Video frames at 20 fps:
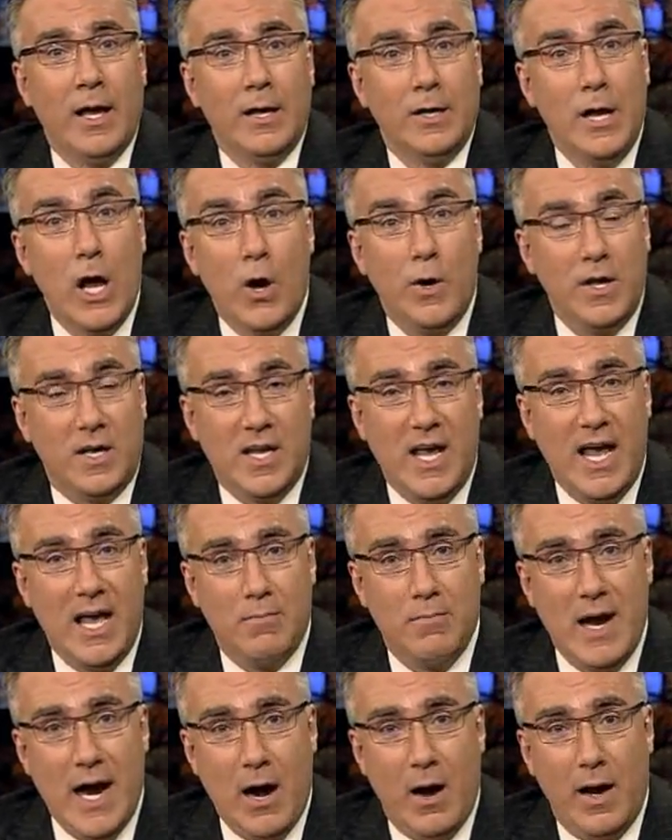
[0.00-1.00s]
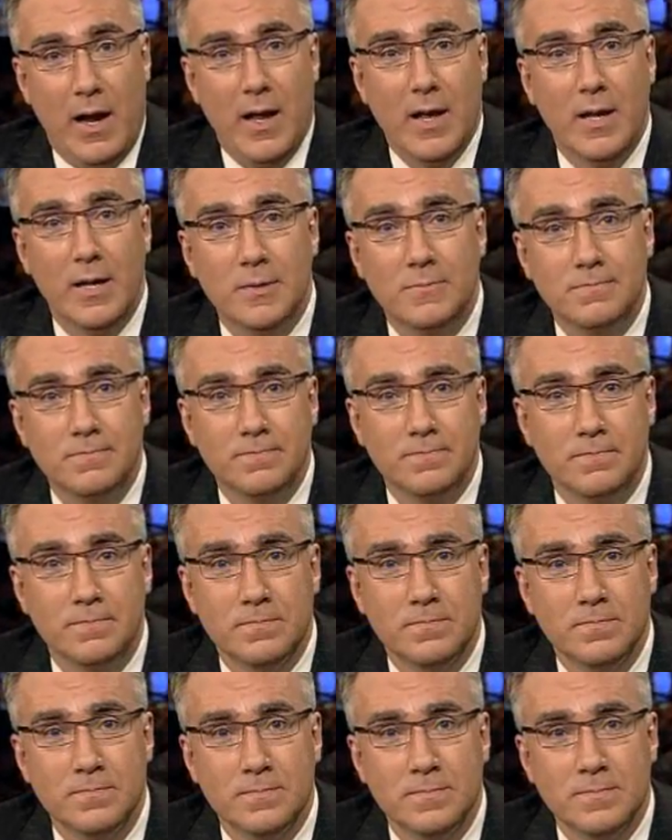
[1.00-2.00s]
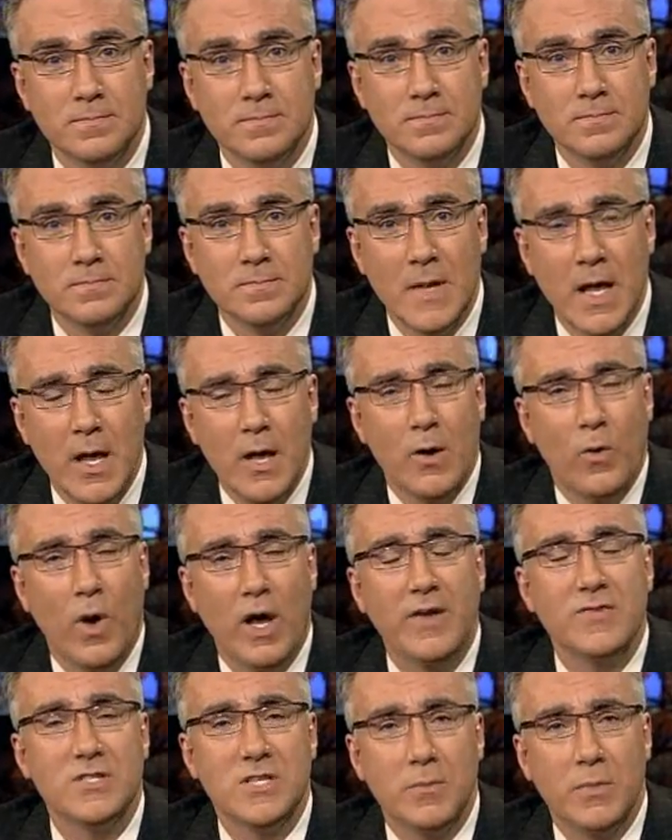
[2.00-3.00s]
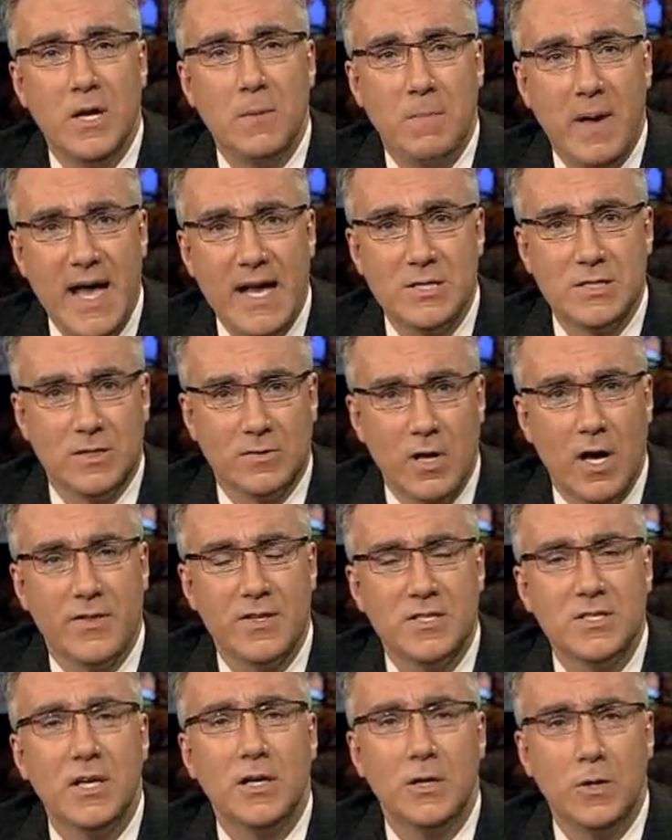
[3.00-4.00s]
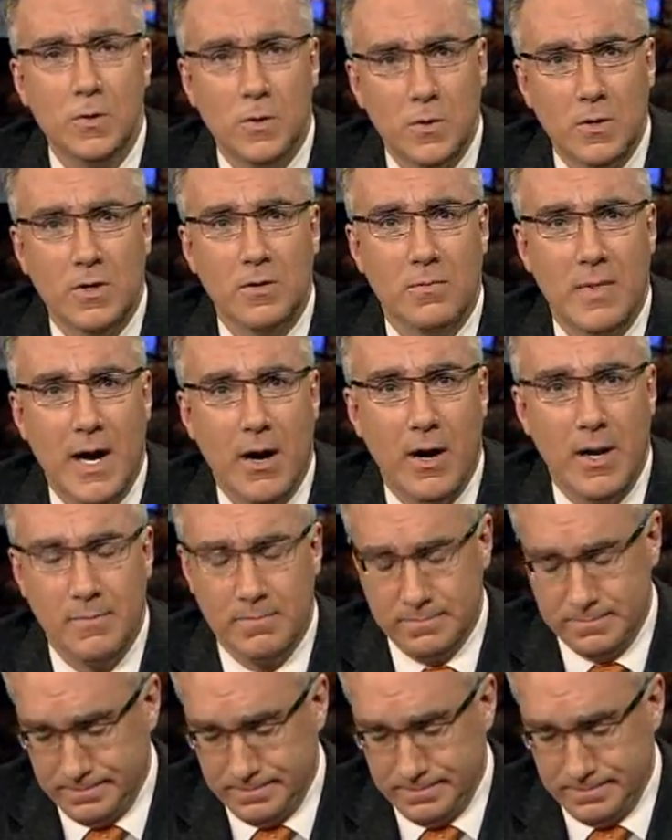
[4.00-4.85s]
no, you can't marry. What if somebody passed a law that said you couldn't marry?